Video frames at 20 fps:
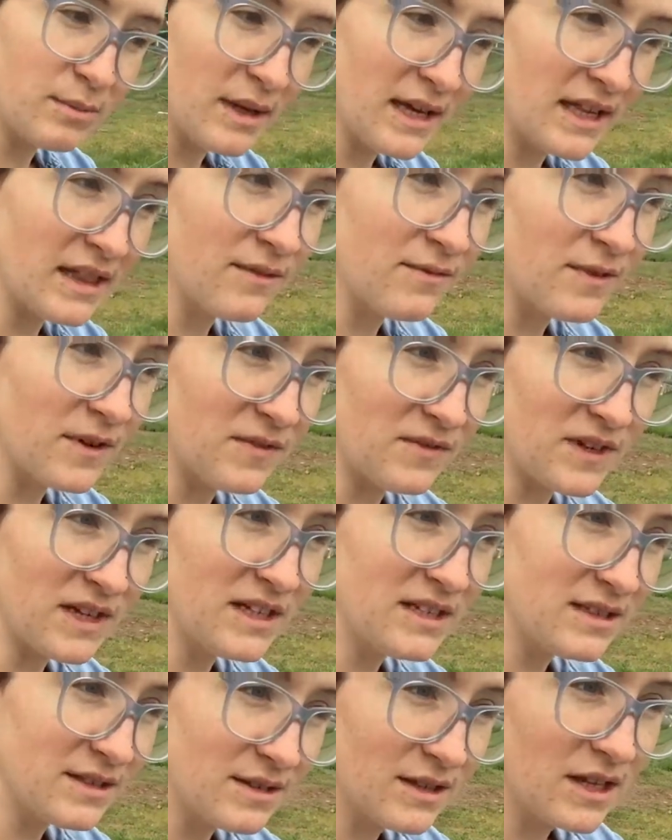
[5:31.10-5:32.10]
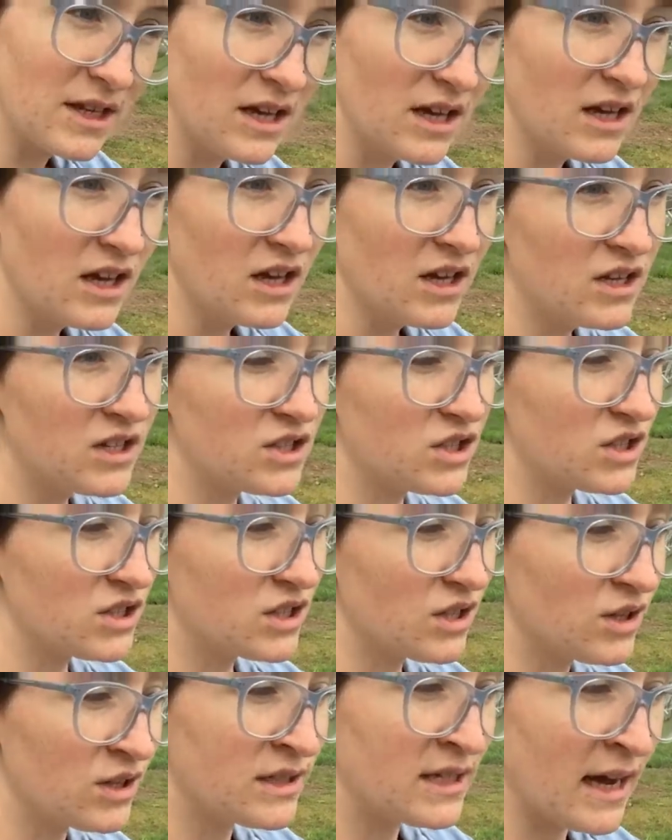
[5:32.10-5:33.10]
to be in the 50s. So
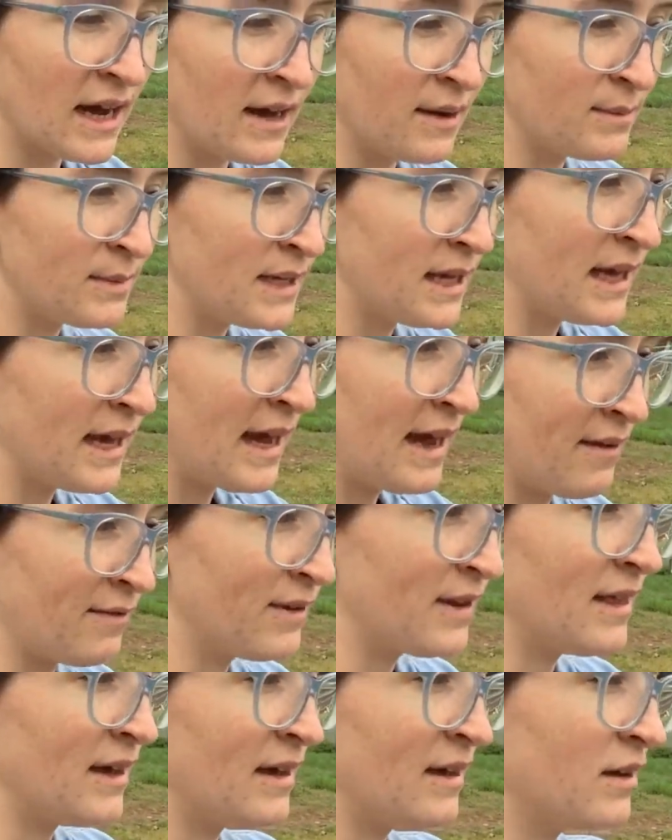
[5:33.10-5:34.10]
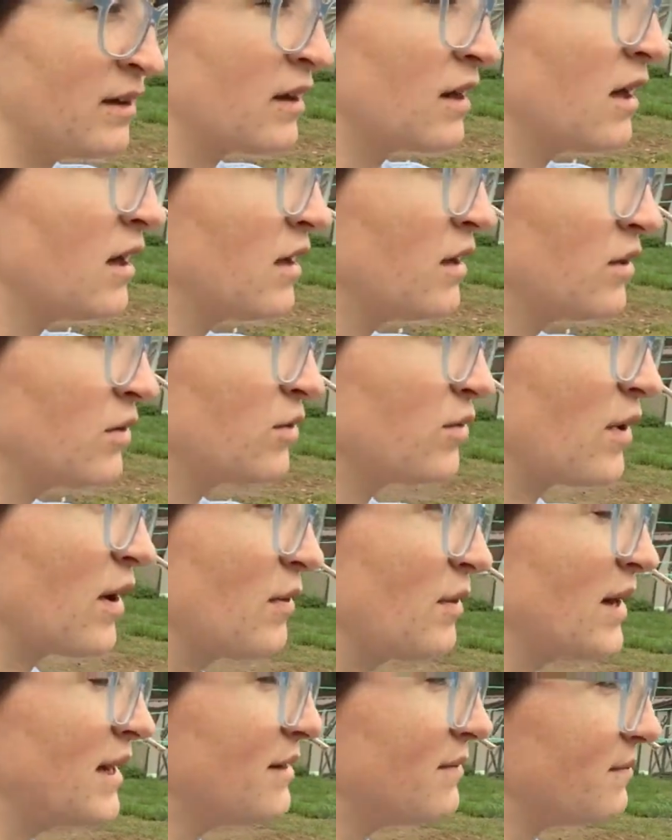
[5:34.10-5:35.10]
it's a good time to get everything
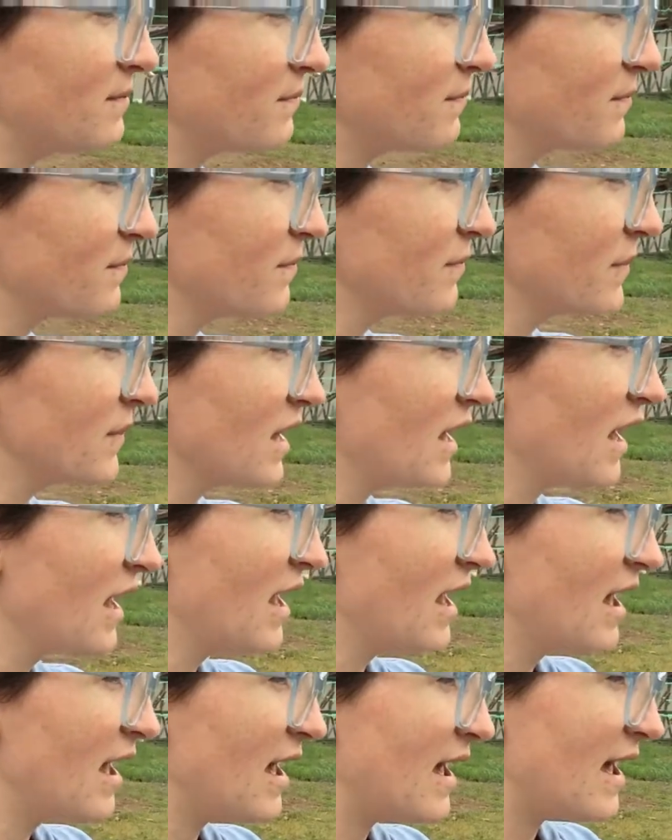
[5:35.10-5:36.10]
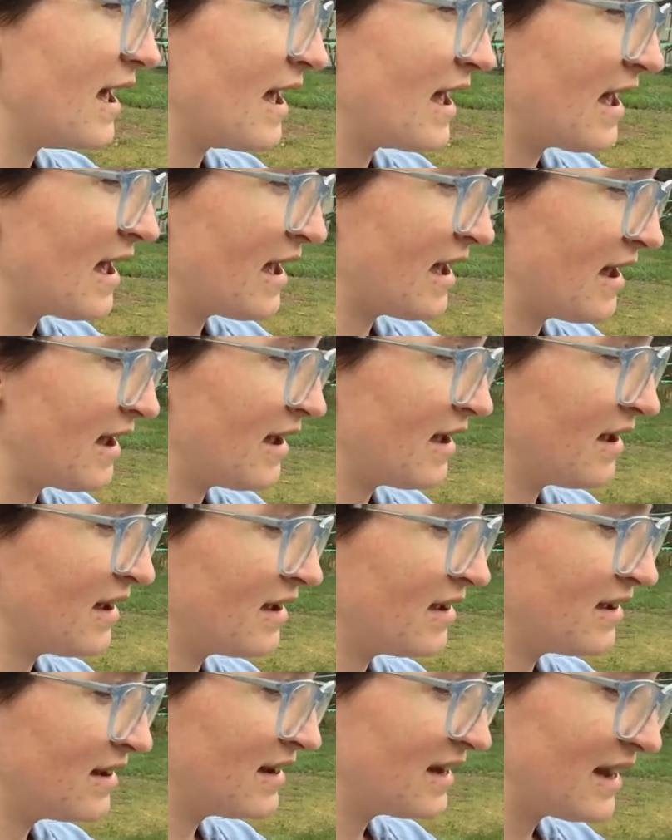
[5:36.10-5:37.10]
growing.
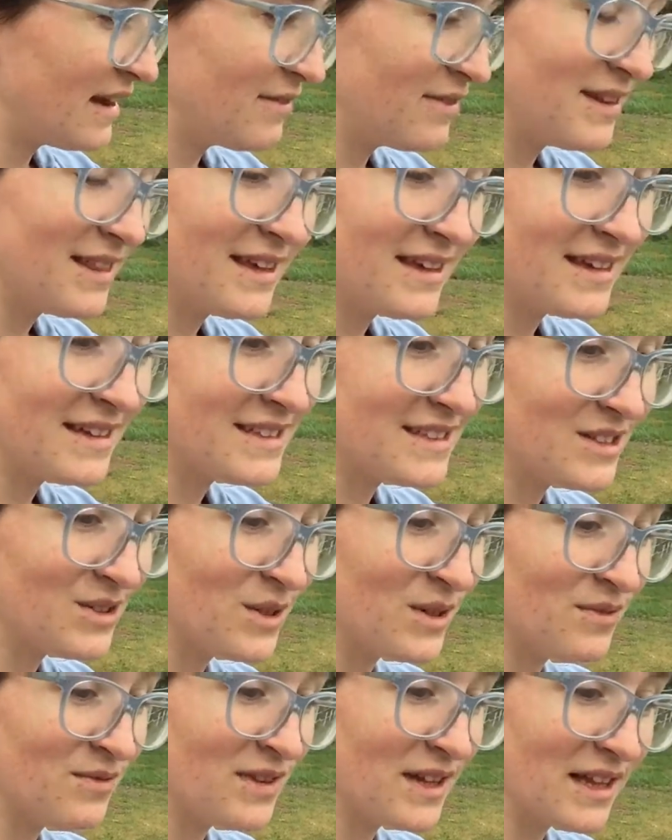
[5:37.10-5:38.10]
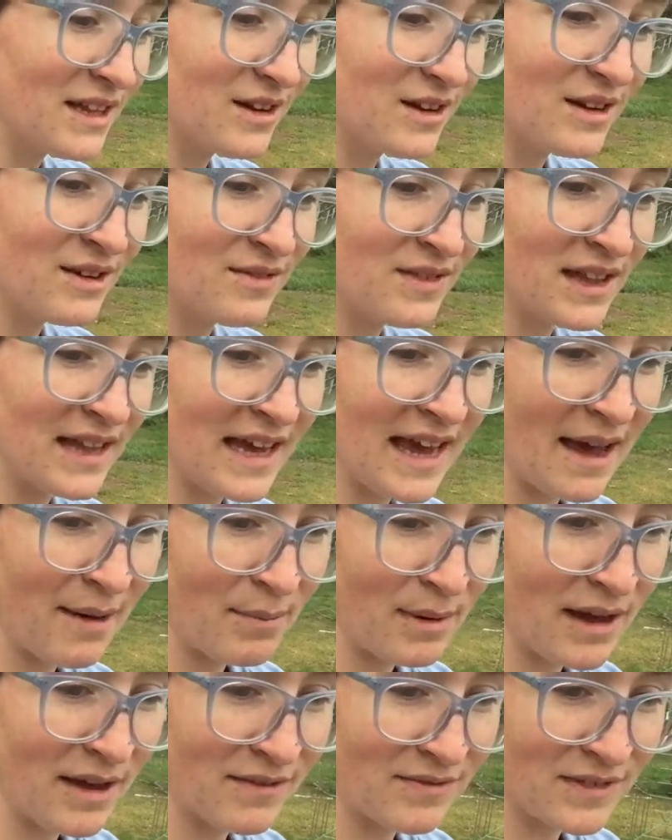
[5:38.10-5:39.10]
And everything is doing really good and really
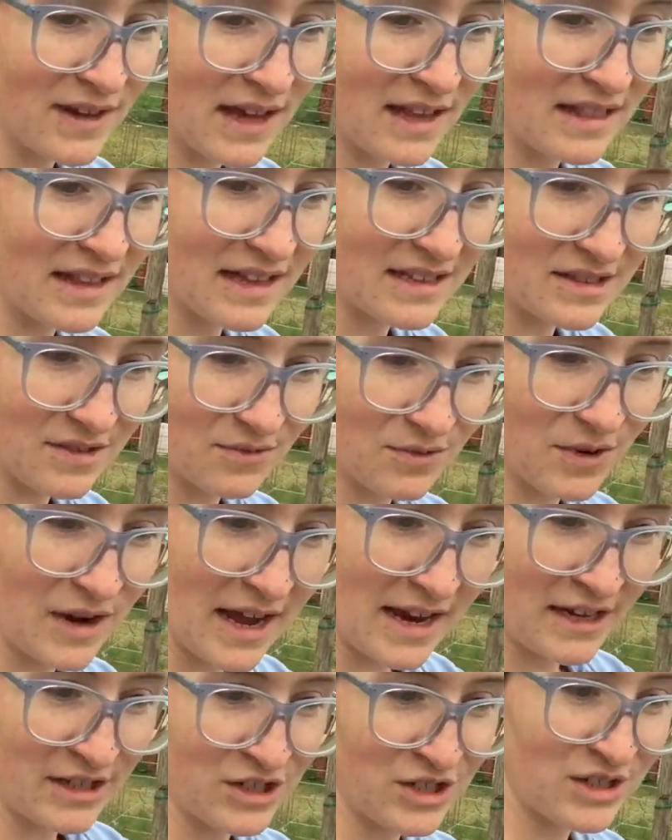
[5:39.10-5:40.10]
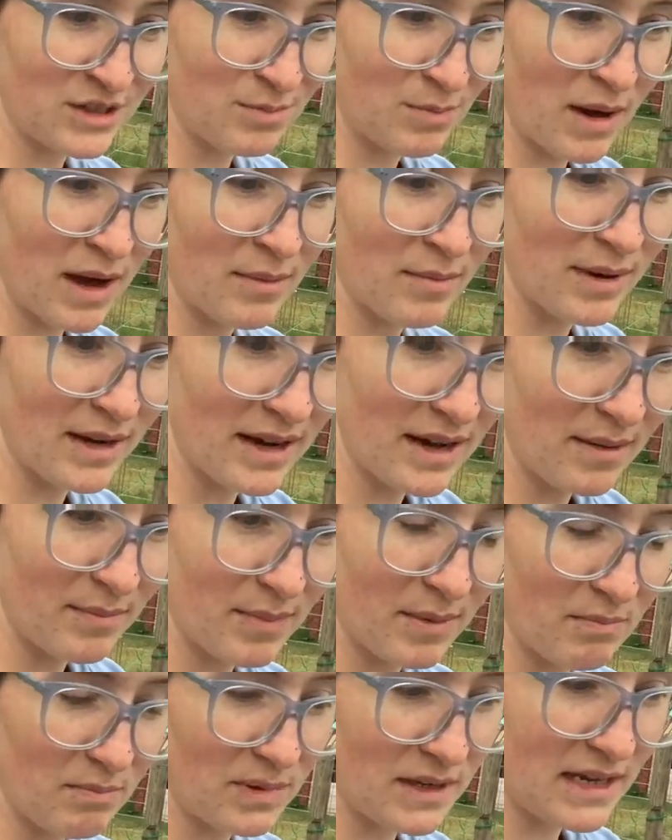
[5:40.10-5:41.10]
happy. I've got lots of radishes popping
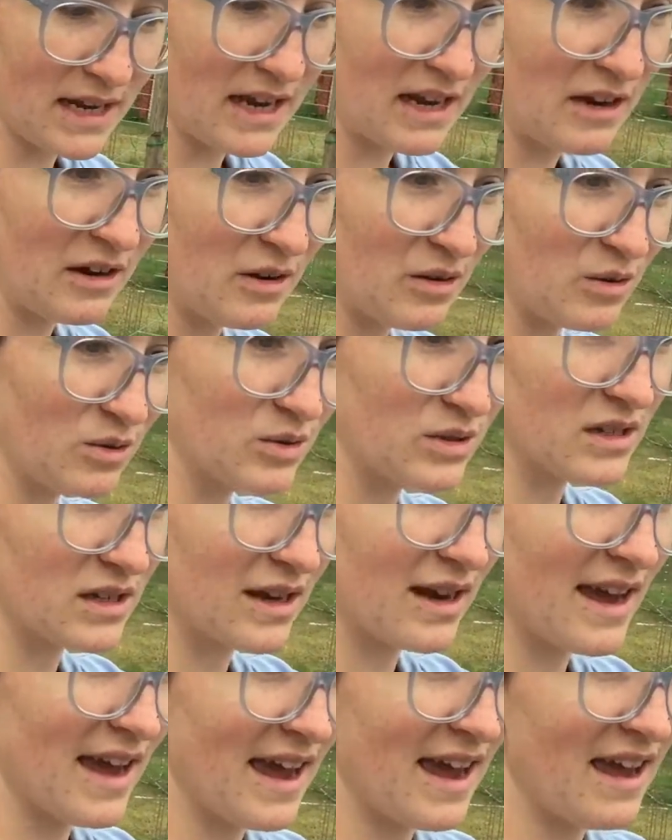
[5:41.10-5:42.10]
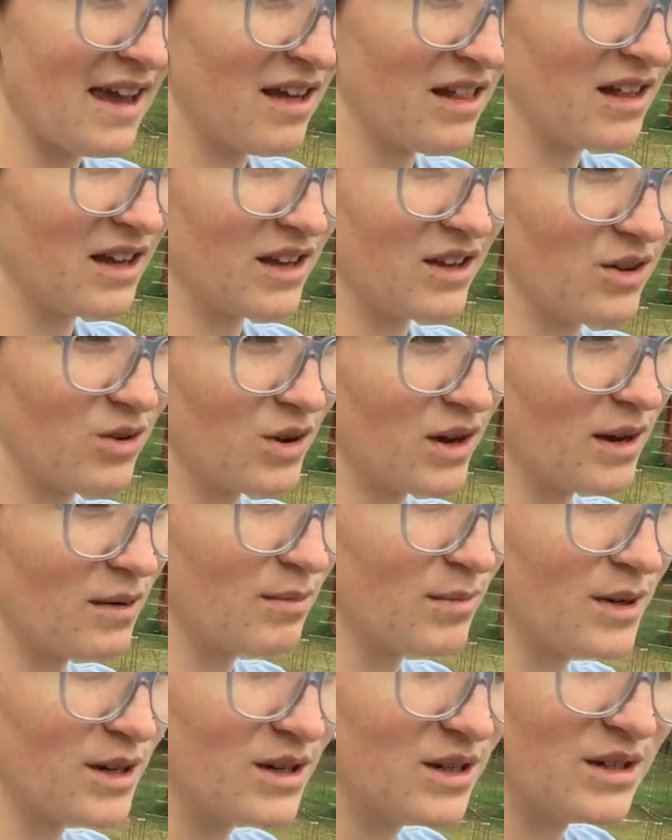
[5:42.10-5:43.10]
up and potatoes and kale and
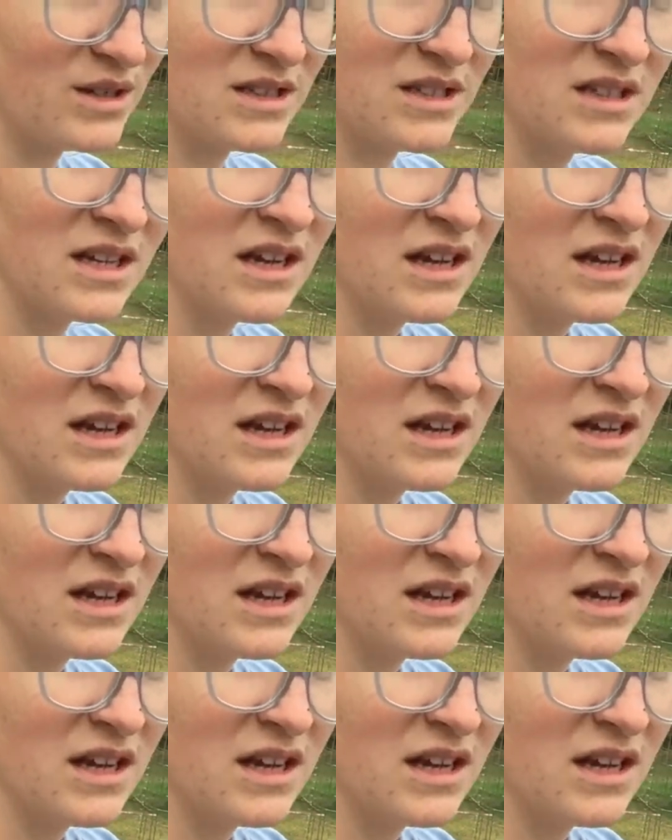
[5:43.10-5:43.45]
cucumbers.